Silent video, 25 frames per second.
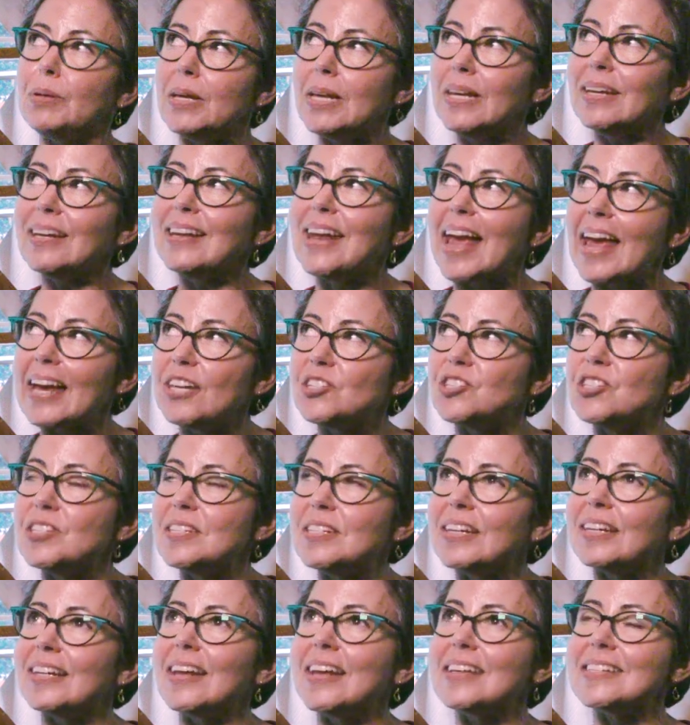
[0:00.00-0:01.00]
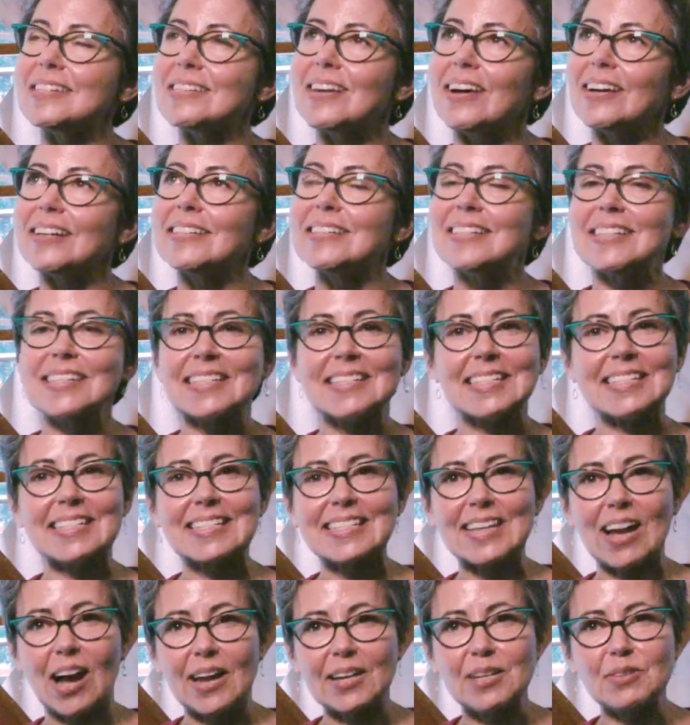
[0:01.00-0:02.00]
Being an ancient DNA scientist
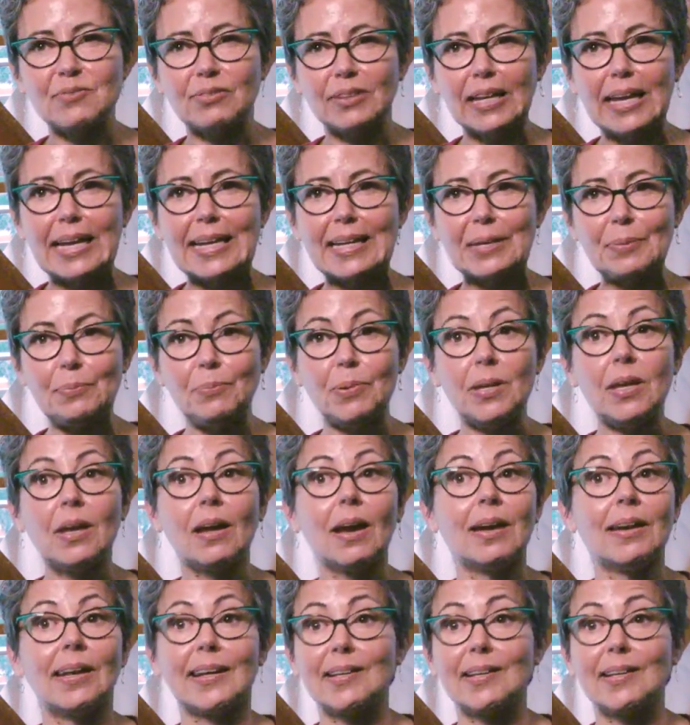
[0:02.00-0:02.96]
is kind of like being an